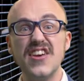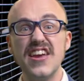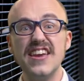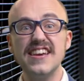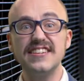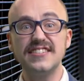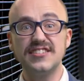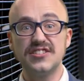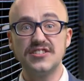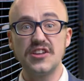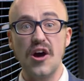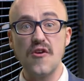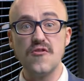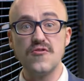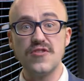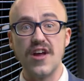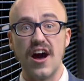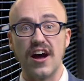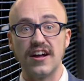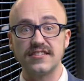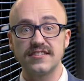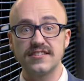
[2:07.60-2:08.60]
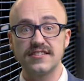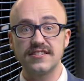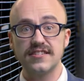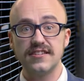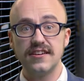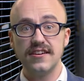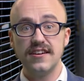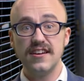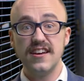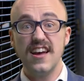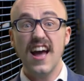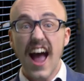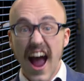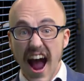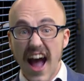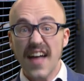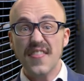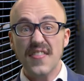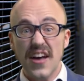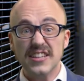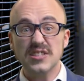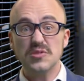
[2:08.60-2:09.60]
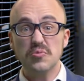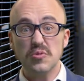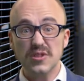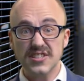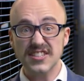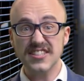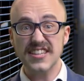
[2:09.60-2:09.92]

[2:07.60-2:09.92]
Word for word: these donuts. And that's what